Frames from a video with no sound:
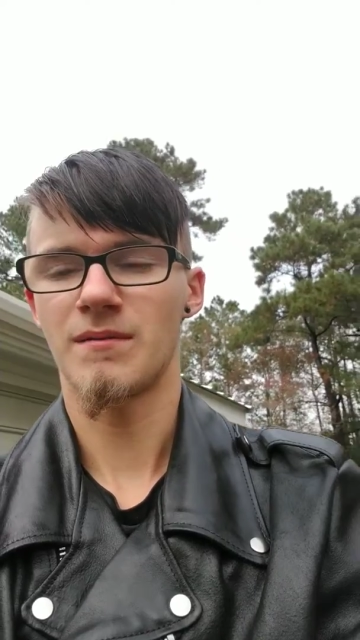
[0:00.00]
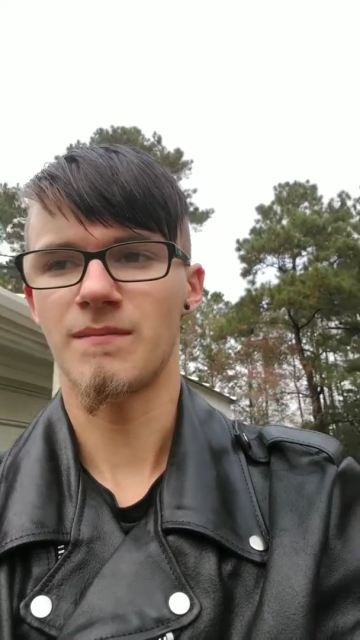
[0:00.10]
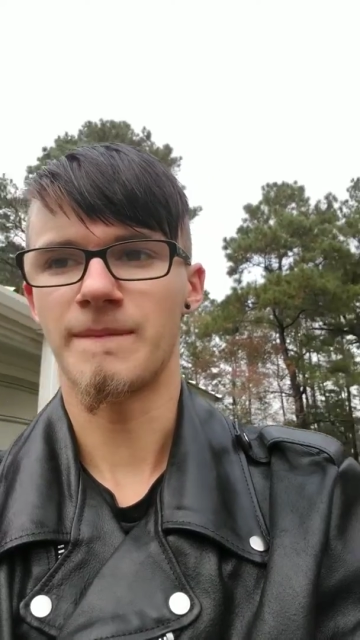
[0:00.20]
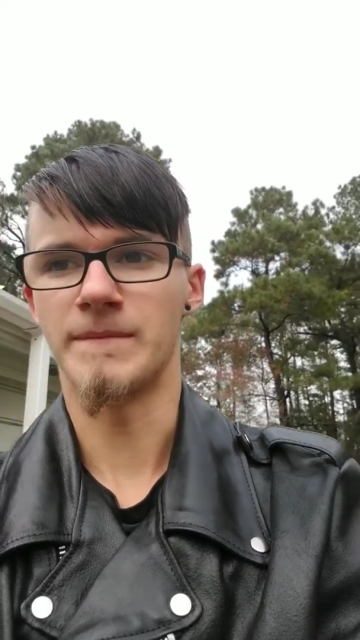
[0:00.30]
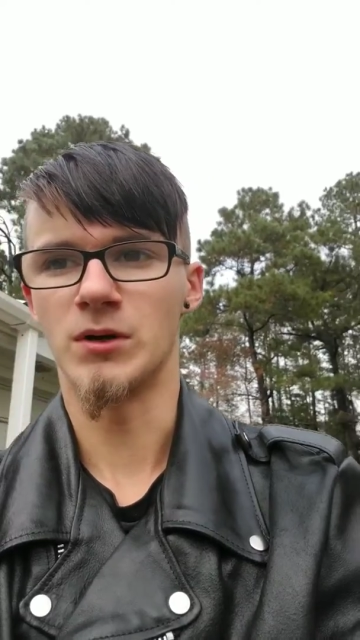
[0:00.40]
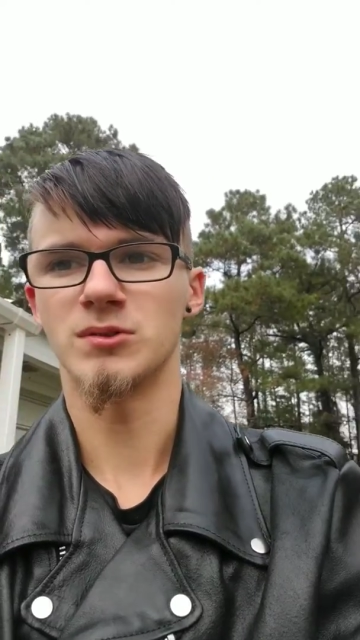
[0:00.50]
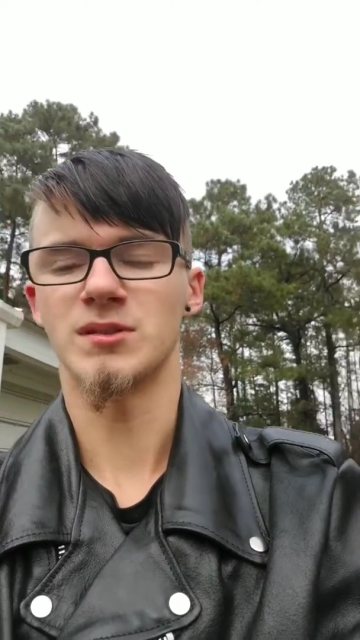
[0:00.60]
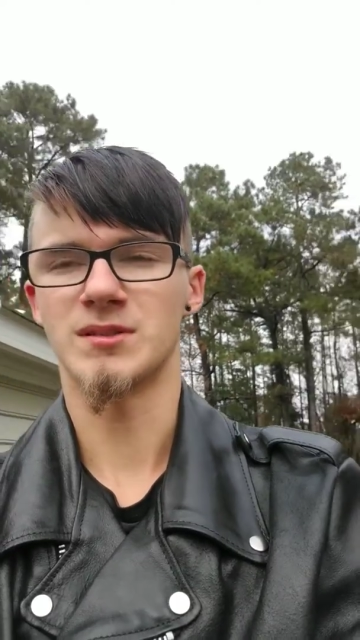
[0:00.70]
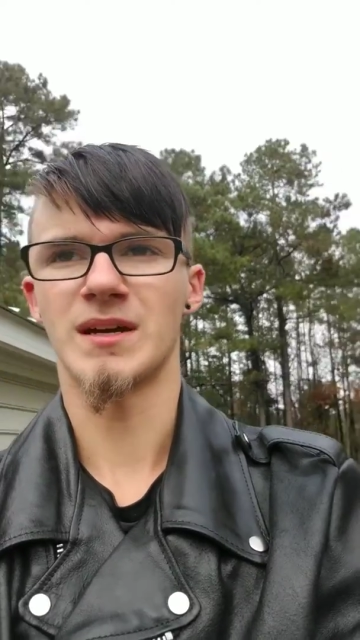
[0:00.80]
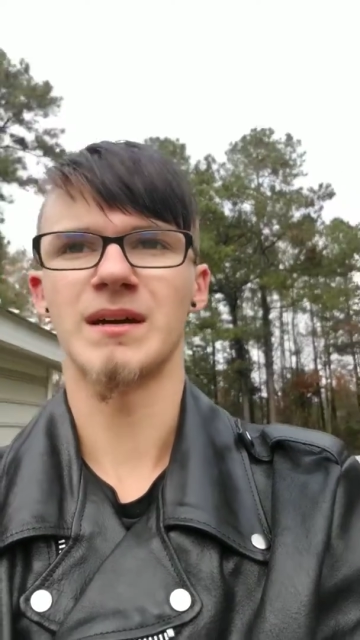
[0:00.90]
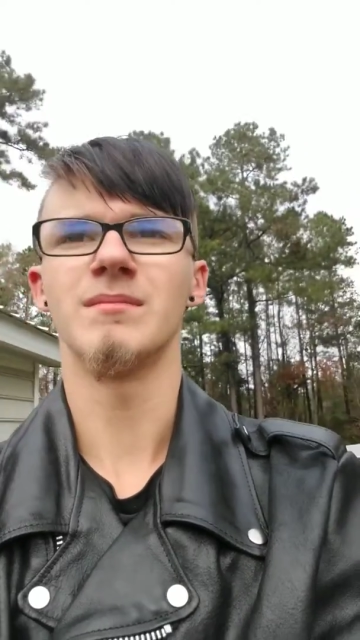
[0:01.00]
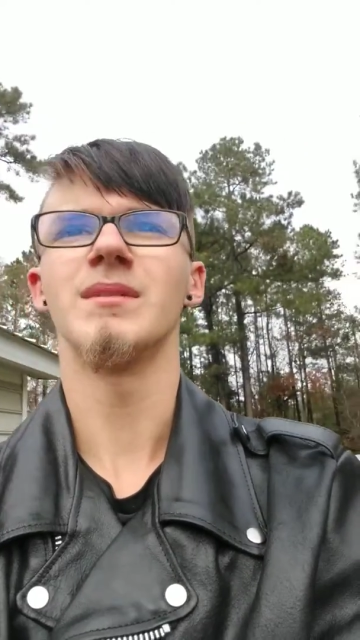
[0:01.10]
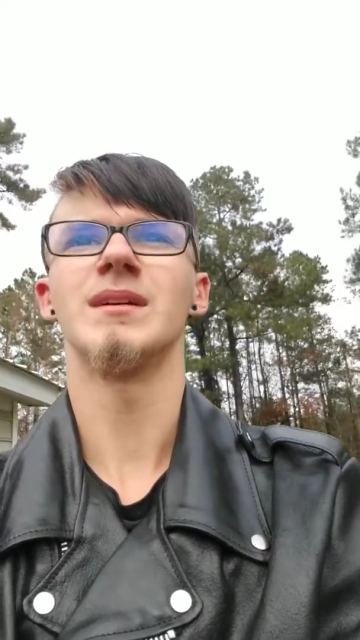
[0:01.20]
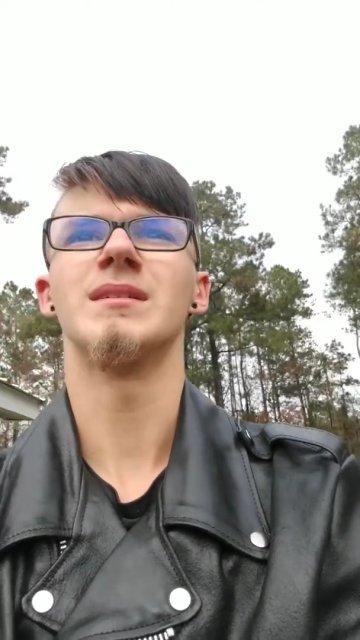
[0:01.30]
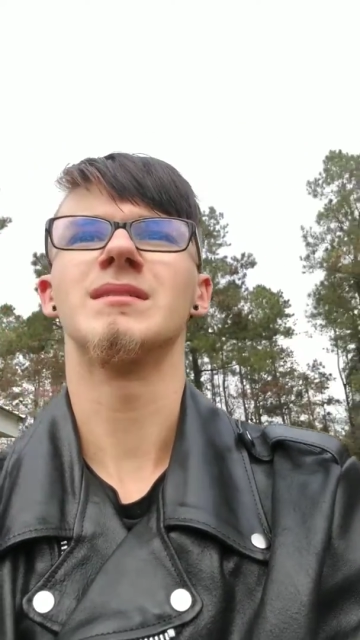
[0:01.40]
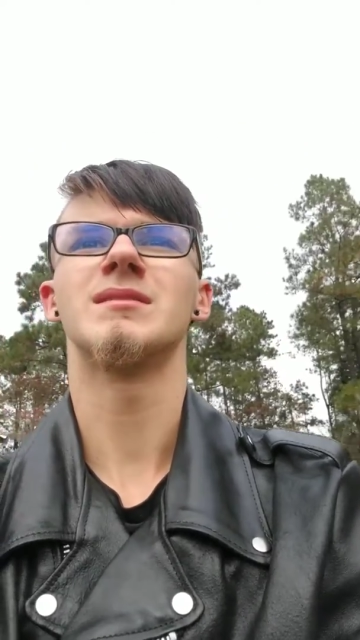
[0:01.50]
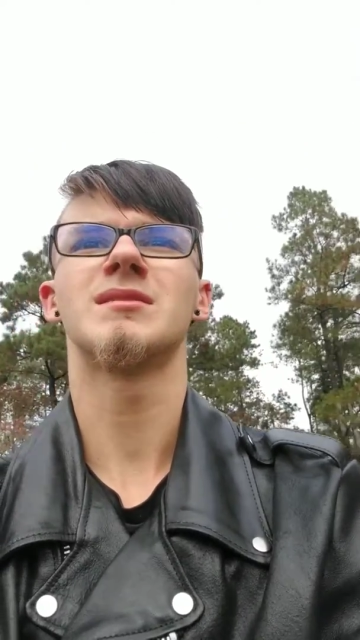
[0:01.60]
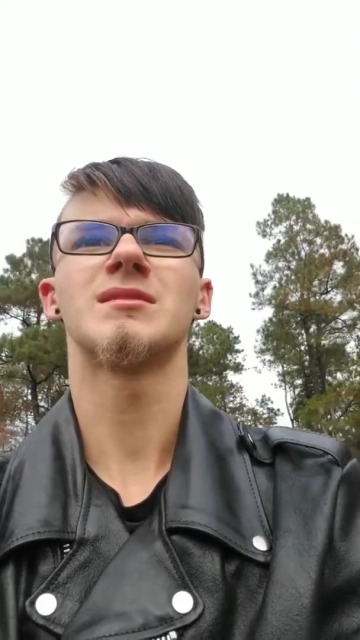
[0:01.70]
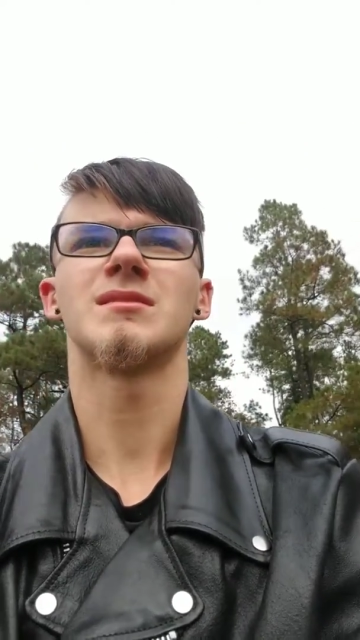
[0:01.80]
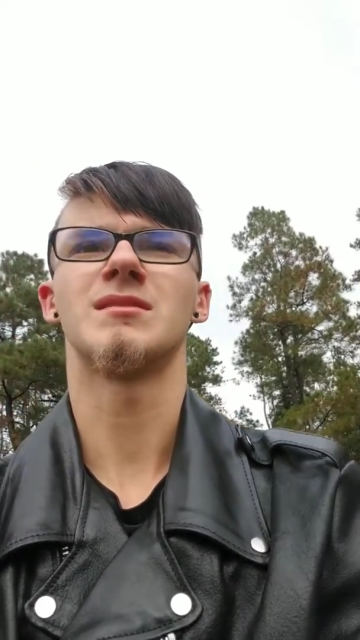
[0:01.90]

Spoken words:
most of the time it's